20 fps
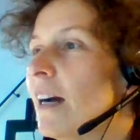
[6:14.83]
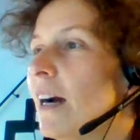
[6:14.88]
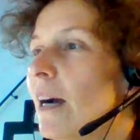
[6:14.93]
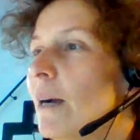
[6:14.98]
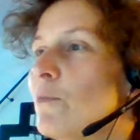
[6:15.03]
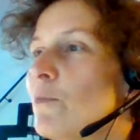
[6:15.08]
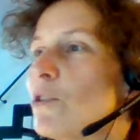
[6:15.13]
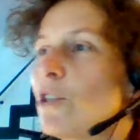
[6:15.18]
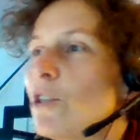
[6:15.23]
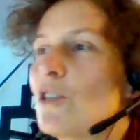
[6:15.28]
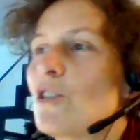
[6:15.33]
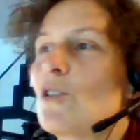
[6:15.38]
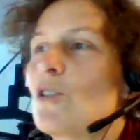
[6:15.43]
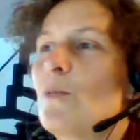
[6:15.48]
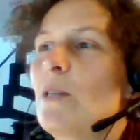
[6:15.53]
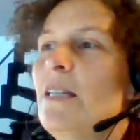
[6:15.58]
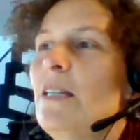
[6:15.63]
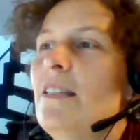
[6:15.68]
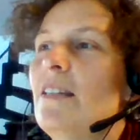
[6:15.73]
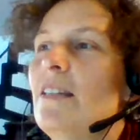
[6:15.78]
I'm
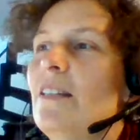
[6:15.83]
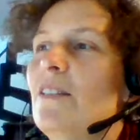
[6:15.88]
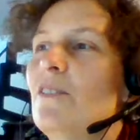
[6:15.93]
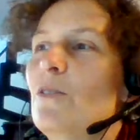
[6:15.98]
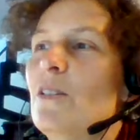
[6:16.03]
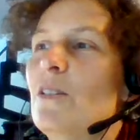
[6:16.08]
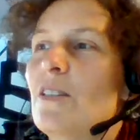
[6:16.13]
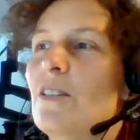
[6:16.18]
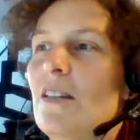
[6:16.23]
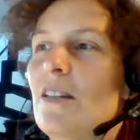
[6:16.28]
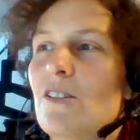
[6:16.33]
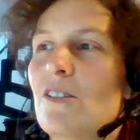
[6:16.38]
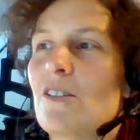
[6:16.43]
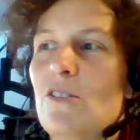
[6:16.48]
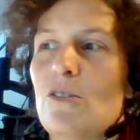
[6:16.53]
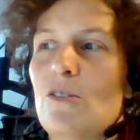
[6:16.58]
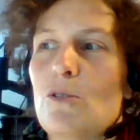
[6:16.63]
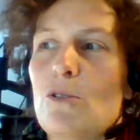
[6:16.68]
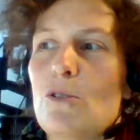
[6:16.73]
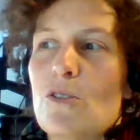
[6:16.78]
just waiting to the
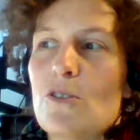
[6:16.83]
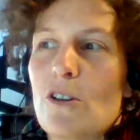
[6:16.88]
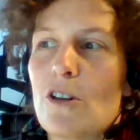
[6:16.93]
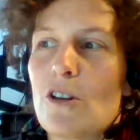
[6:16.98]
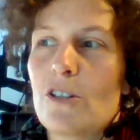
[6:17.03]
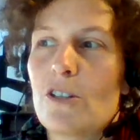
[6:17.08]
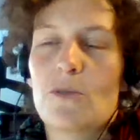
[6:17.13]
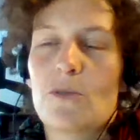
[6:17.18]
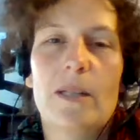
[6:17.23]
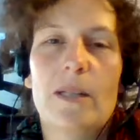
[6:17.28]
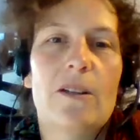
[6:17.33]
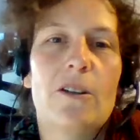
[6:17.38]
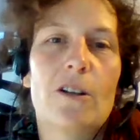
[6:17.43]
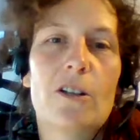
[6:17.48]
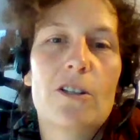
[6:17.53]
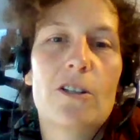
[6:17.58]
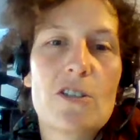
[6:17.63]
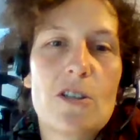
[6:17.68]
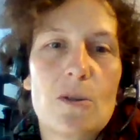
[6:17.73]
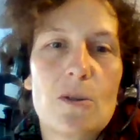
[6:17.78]
session to start
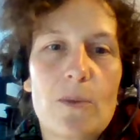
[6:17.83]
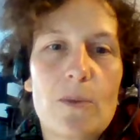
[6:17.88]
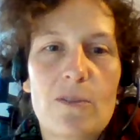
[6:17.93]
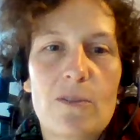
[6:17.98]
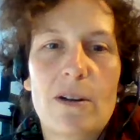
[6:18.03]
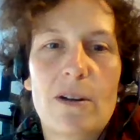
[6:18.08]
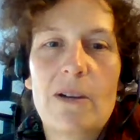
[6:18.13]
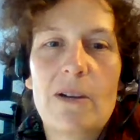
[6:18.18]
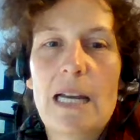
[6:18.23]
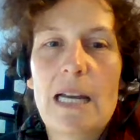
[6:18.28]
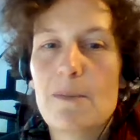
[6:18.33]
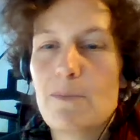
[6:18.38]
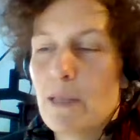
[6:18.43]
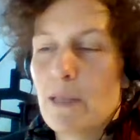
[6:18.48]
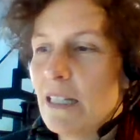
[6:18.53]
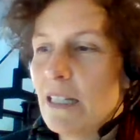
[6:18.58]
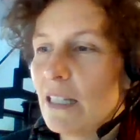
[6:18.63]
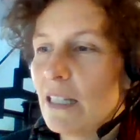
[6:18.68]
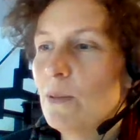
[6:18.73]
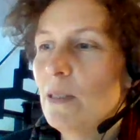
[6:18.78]
regards. So we're very
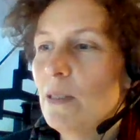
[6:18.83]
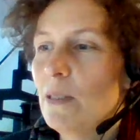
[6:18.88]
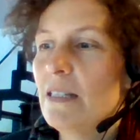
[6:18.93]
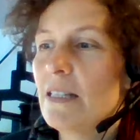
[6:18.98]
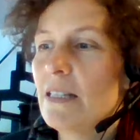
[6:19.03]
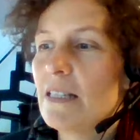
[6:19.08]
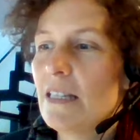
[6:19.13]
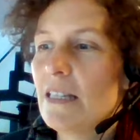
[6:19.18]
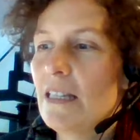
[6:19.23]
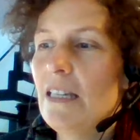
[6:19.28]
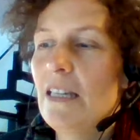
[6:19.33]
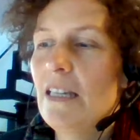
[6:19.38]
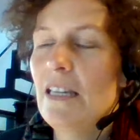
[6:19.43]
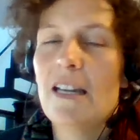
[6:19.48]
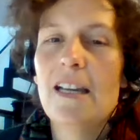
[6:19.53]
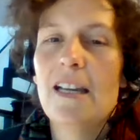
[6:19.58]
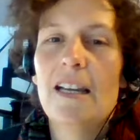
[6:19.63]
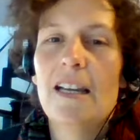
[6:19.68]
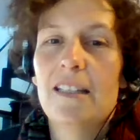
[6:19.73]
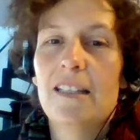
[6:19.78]
happy that we see
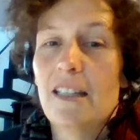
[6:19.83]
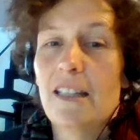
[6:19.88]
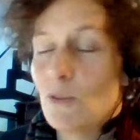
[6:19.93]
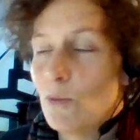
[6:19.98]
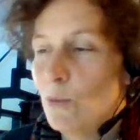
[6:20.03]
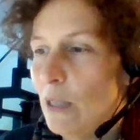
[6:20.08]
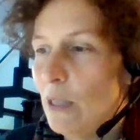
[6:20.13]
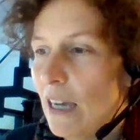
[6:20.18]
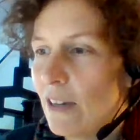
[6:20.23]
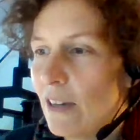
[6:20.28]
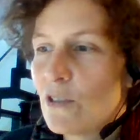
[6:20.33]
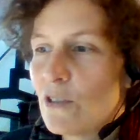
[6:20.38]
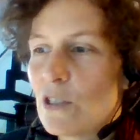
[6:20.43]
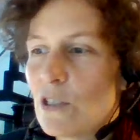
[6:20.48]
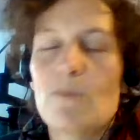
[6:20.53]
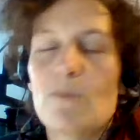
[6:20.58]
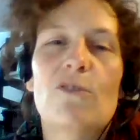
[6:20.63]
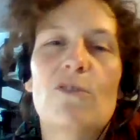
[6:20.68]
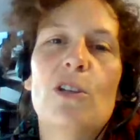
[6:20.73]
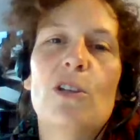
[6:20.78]
that we have
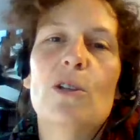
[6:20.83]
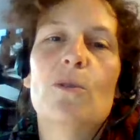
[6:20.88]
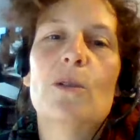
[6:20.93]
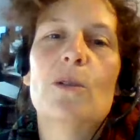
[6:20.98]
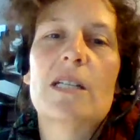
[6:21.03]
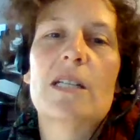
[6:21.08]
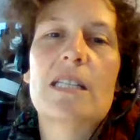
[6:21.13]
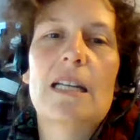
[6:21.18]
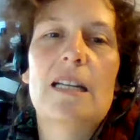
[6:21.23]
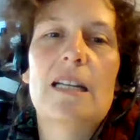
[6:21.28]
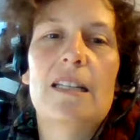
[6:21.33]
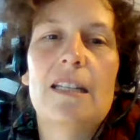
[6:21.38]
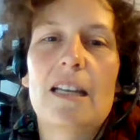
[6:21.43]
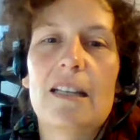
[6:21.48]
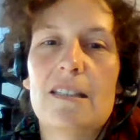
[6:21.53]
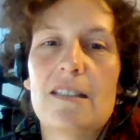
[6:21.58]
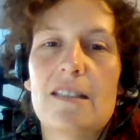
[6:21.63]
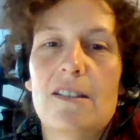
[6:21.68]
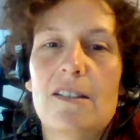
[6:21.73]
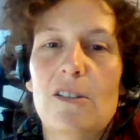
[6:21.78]
some viewers and
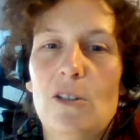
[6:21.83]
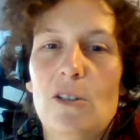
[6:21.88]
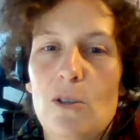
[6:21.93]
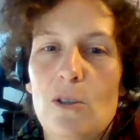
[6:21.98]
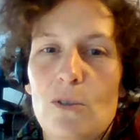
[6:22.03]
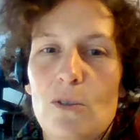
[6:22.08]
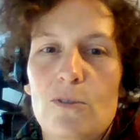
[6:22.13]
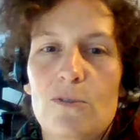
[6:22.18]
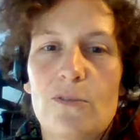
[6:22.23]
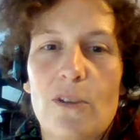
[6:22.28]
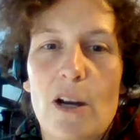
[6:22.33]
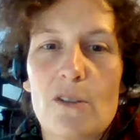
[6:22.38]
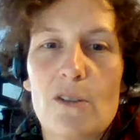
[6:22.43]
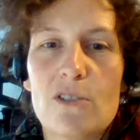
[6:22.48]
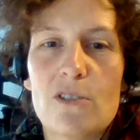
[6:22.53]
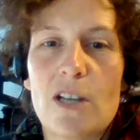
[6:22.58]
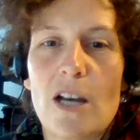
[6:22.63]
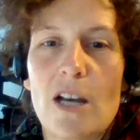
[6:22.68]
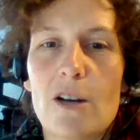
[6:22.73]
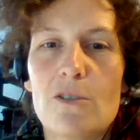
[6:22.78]
that you
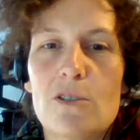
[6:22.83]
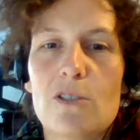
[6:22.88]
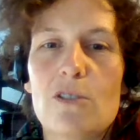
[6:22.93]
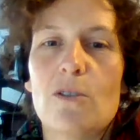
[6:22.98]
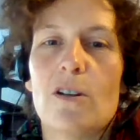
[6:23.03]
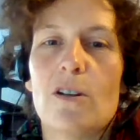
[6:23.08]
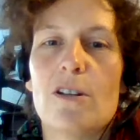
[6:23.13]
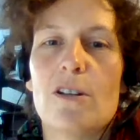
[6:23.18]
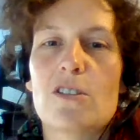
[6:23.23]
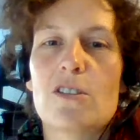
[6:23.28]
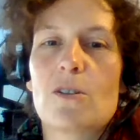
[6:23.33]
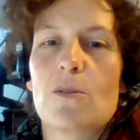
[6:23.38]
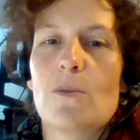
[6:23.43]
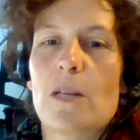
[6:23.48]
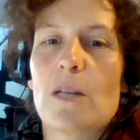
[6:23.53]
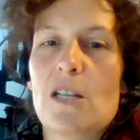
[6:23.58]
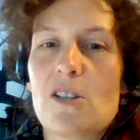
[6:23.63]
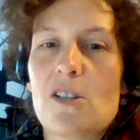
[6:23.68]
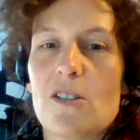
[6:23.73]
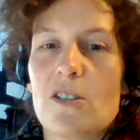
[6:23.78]
found how to ask
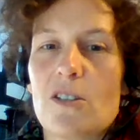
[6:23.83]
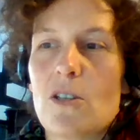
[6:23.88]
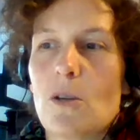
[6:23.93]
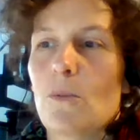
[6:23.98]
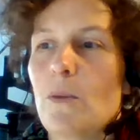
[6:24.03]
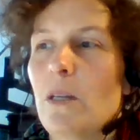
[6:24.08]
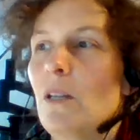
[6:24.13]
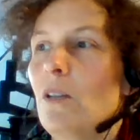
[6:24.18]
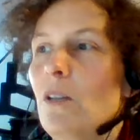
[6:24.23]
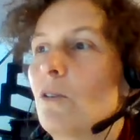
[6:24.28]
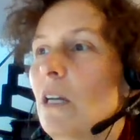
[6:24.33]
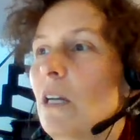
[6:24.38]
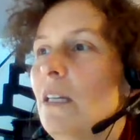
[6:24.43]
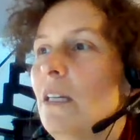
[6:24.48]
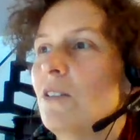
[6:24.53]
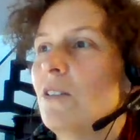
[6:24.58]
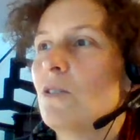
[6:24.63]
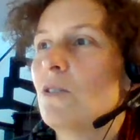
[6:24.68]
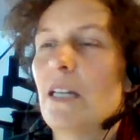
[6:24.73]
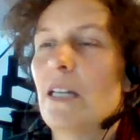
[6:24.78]
questions. So we'll look
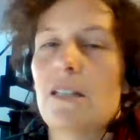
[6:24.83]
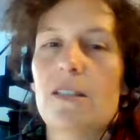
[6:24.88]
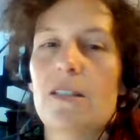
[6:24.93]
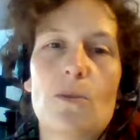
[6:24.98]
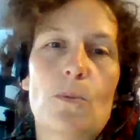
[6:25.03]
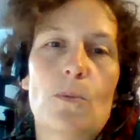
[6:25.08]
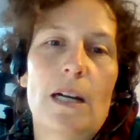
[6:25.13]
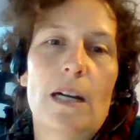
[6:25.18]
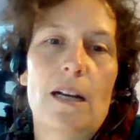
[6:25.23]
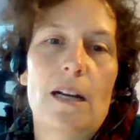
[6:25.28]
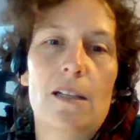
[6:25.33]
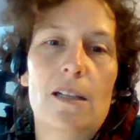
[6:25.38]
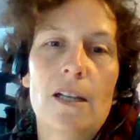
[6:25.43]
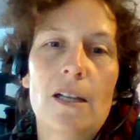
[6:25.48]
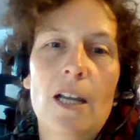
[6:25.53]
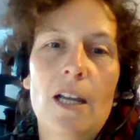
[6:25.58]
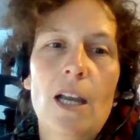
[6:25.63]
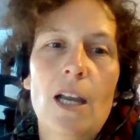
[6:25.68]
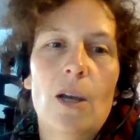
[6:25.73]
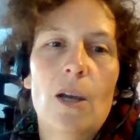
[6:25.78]
into that while
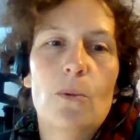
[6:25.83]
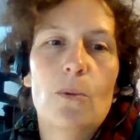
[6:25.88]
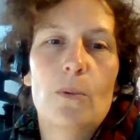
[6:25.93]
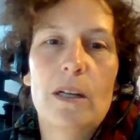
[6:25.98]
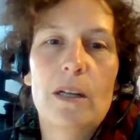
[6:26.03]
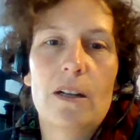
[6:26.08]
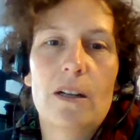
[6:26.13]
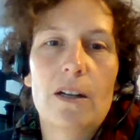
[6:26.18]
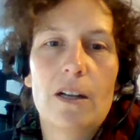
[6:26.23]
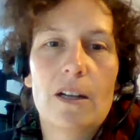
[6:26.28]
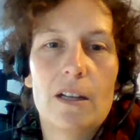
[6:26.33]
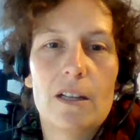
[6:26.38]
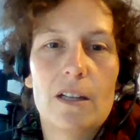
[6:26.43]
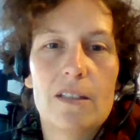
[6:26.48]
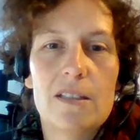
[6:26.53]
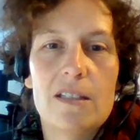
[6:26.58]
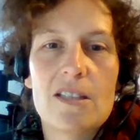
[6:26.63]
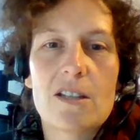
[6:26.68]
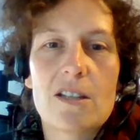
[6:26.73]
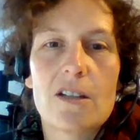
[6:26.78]
we're
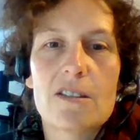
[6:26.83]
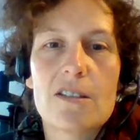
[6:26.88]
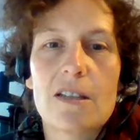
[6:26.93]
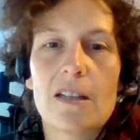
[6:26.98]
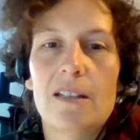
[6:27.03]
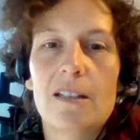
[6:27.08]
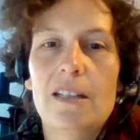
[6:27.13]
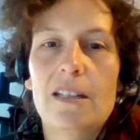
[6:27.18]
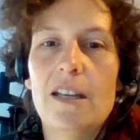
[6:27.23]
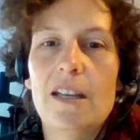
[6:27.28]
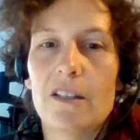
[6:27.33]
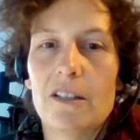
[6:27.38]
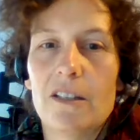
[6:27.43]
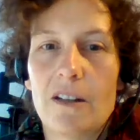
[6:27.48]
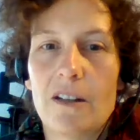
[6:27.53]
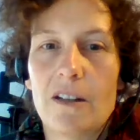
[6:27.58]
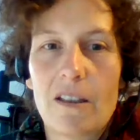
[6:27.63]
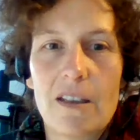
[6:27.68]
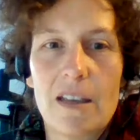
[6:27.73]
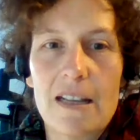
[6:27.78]
discussing the
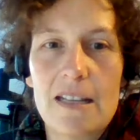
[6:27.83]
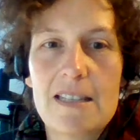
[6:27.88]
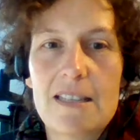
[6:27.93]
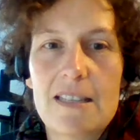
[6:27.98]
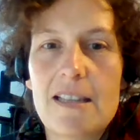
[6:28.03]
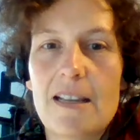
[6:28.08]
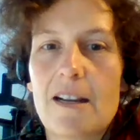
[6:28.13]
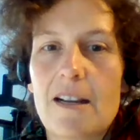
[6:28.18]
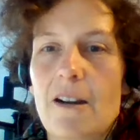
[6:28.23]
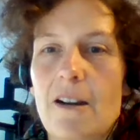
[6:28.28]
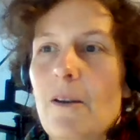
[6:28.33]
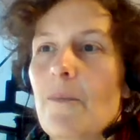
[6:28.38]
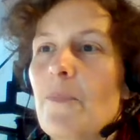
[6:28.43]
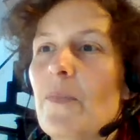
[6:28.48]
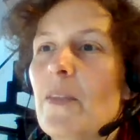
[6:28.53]
other things there.